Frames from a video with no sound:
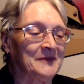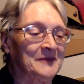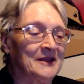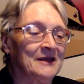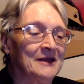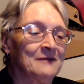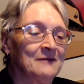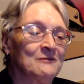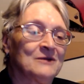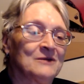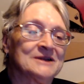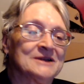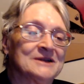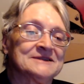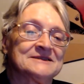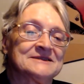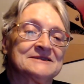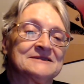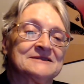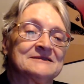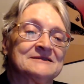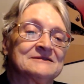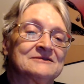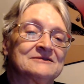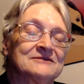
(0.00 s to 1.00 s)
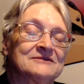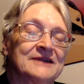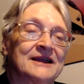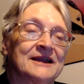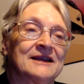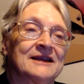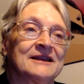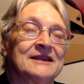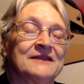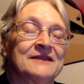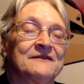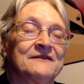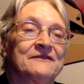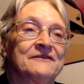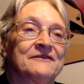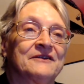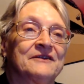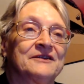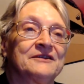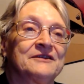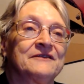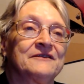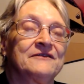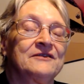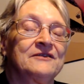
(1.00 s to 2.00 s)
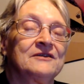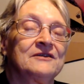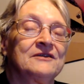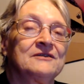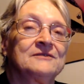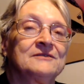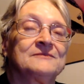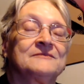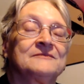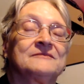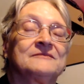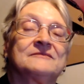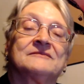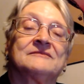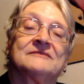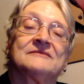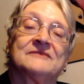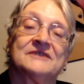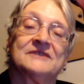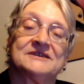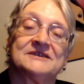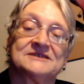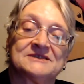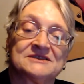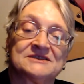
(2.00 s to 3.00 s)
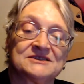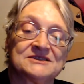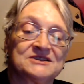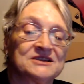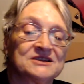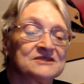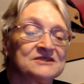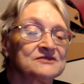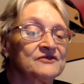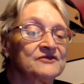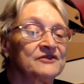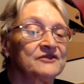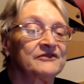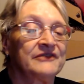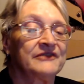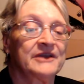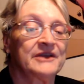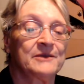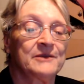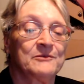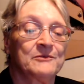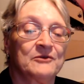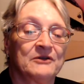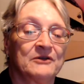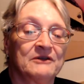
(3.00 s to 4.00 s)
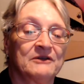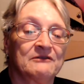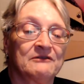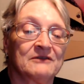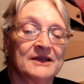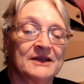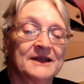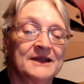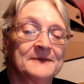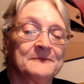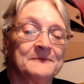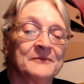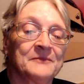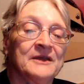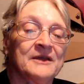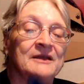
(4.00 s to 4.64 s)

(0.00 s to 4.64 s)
And what's directly in front of you? And this is just for February, right?